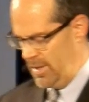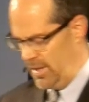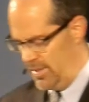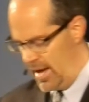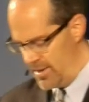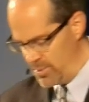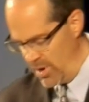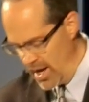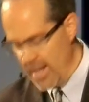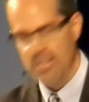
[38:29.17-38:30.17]
And that is
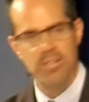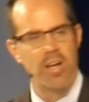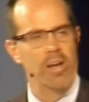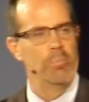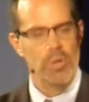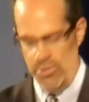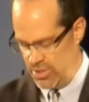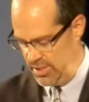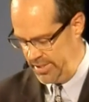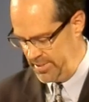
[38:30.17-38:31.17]
why it's not
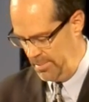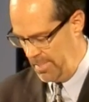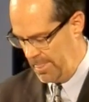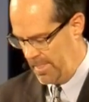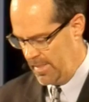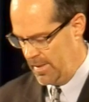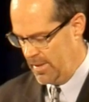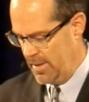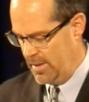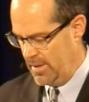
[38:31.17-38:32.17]
emotionalism.
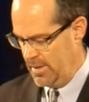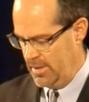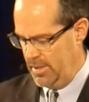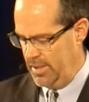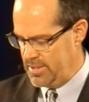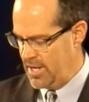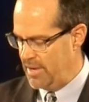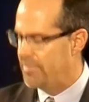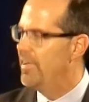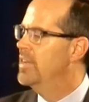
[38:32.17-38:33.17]
It's
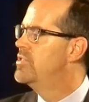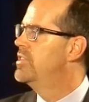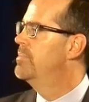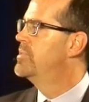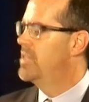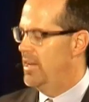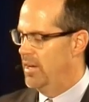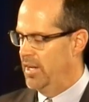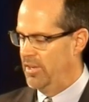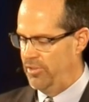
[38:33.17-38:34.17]
not friendships that are
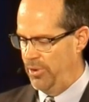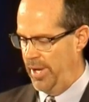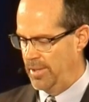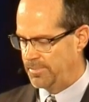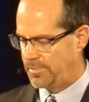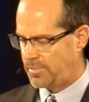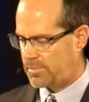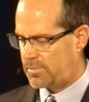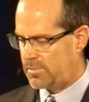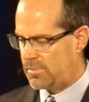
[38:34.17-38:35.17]
going to do it.
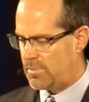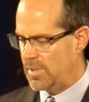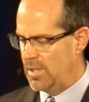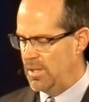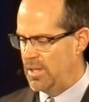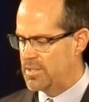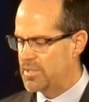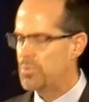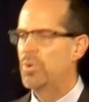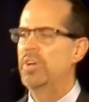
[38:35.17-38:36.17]
It's
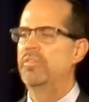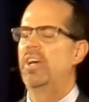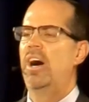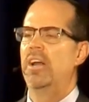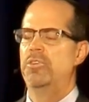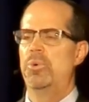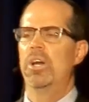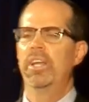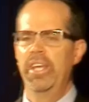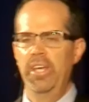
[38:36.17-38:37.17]
this Word of God
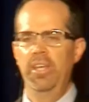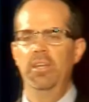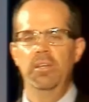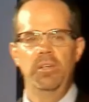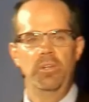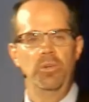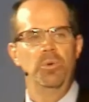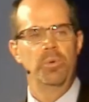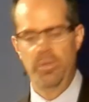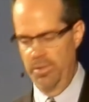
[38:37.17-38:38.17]
dwelling in
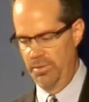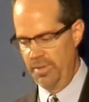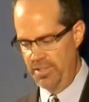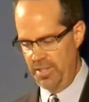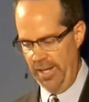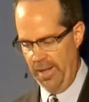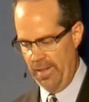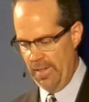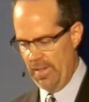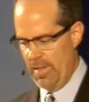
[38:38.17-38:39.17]
you richly.
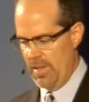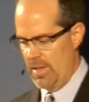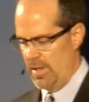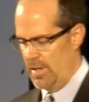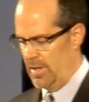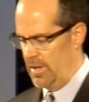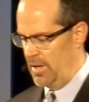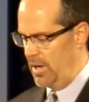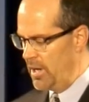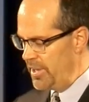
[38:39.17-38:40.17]

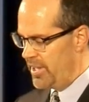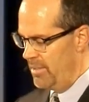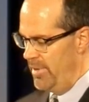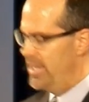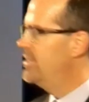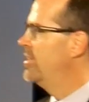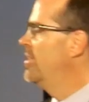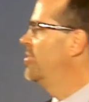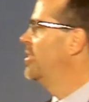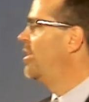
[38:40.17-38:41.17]
Are you committed to
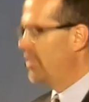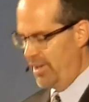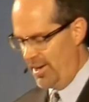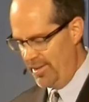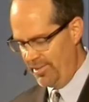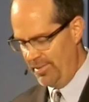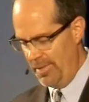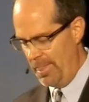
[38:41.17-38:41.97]
this at all cost?